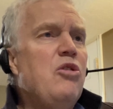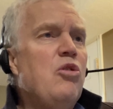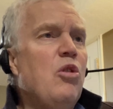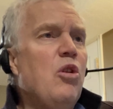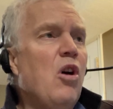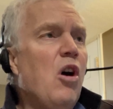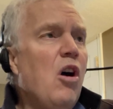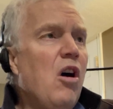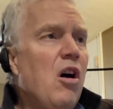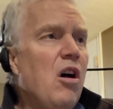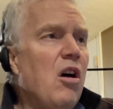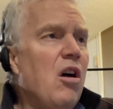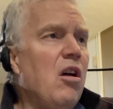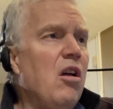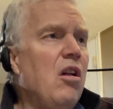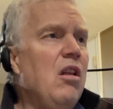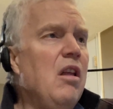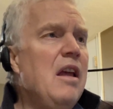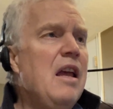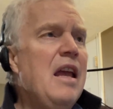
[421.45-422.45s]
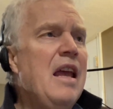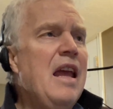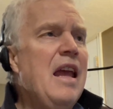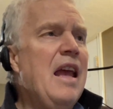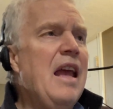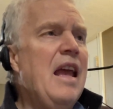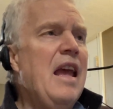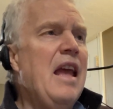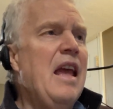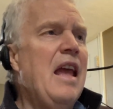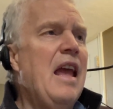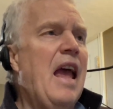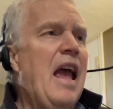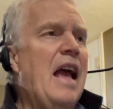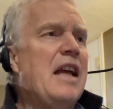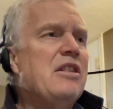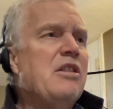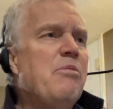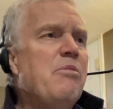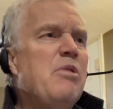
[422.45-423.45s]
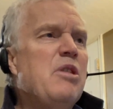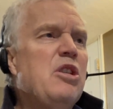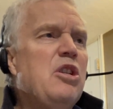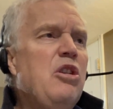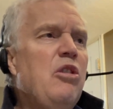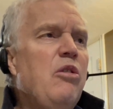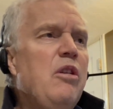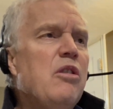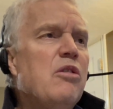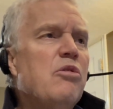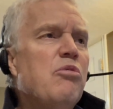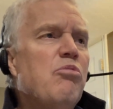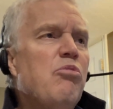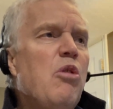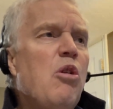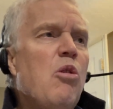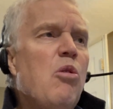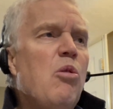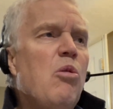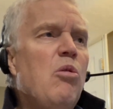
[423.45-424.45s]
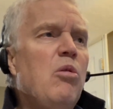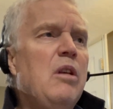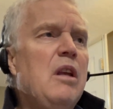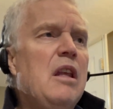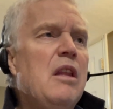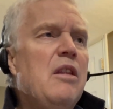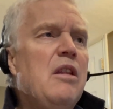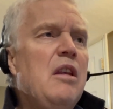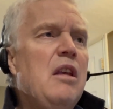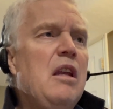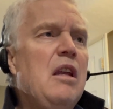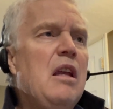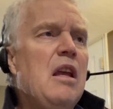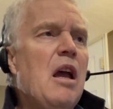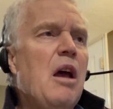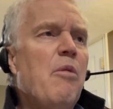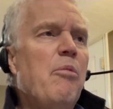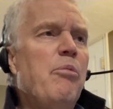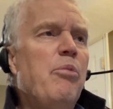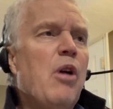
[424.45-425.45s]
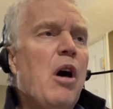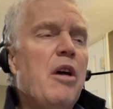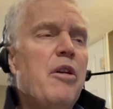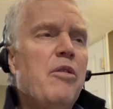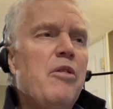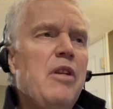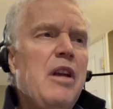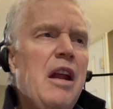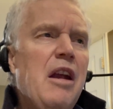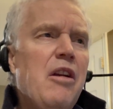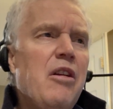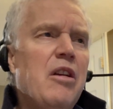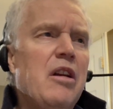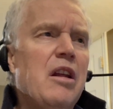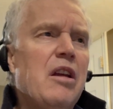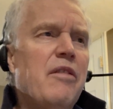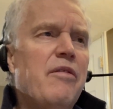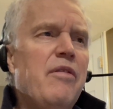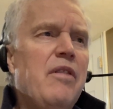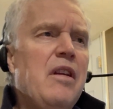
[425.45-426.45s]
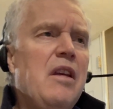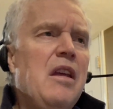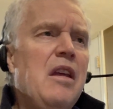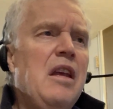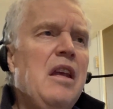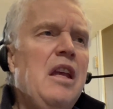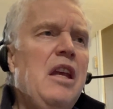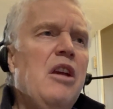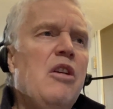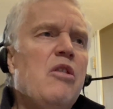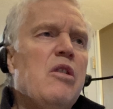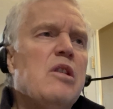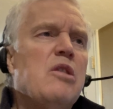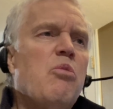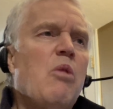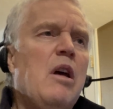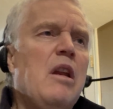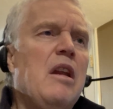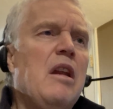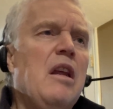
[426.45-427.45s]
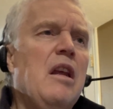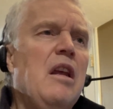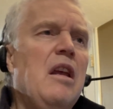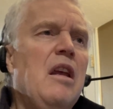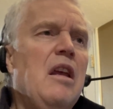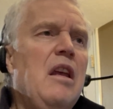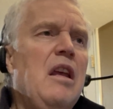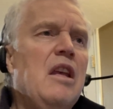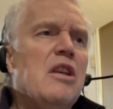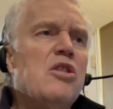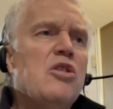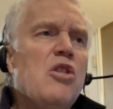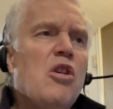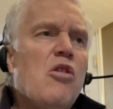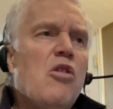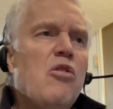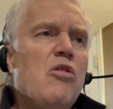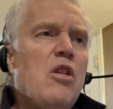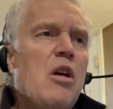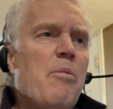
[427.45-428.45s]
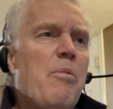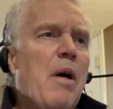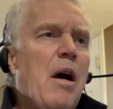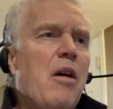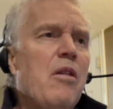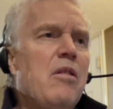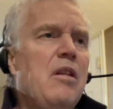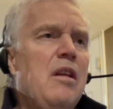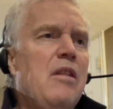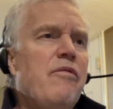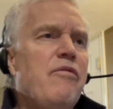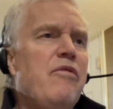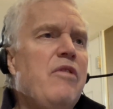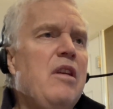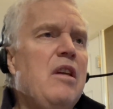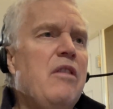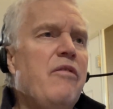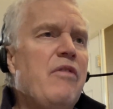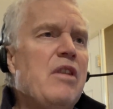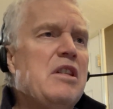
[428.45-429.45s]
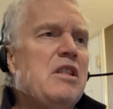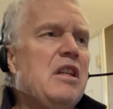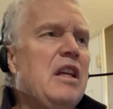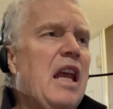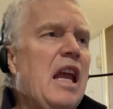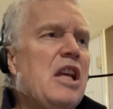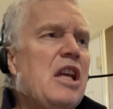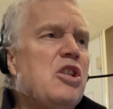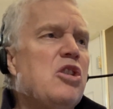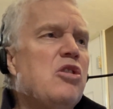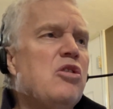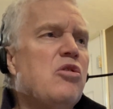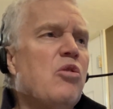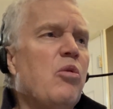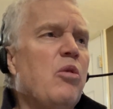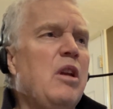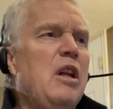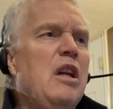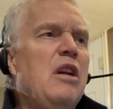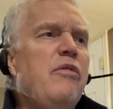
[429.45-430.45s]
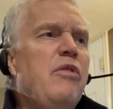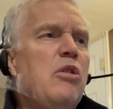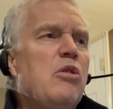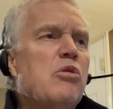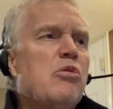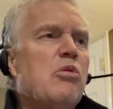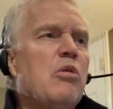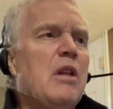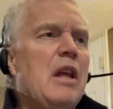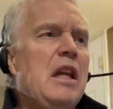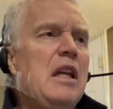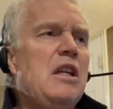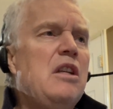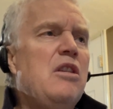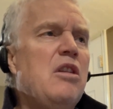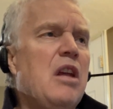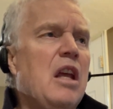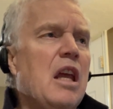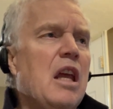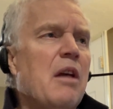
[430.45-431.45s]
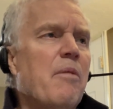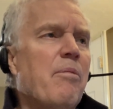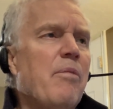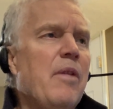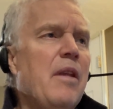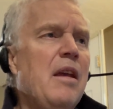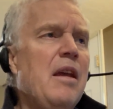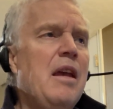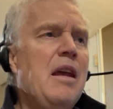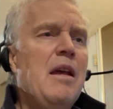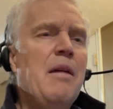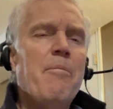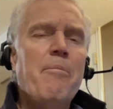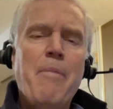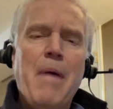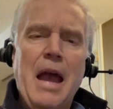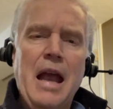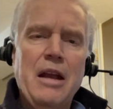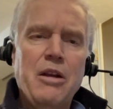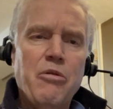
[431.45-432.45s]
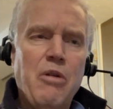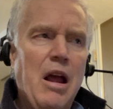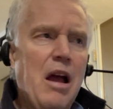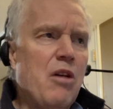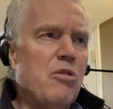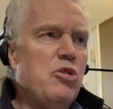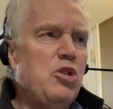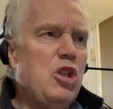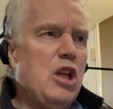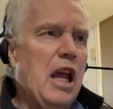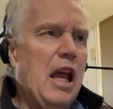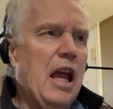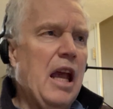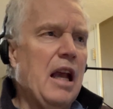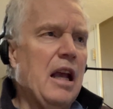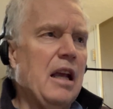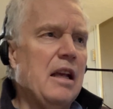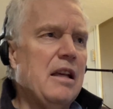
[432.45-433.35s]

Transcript: to call, has a mysterious role in the broader narrative. Here is what is known about investigations or interviews related to him. Background check.